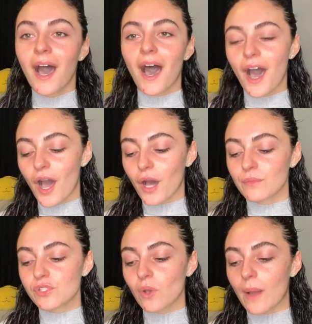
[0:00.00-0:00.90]

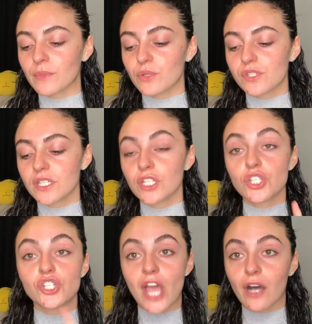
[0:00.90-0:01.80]
So I'm using the
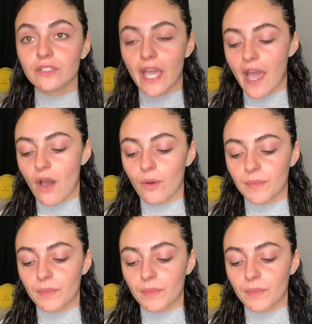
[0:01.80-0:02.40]
gel now.